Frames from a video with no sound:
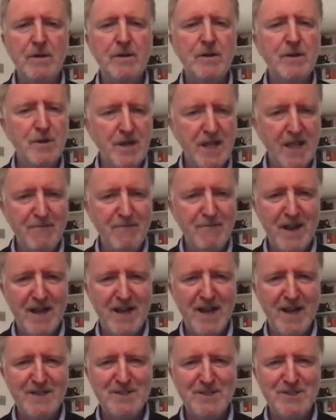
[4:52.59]
Good evening,
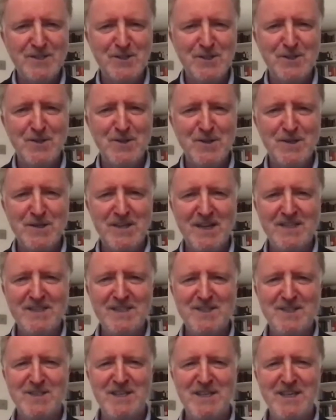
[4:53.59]
nice to
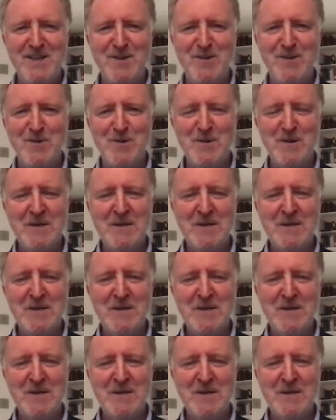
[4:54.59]
see you.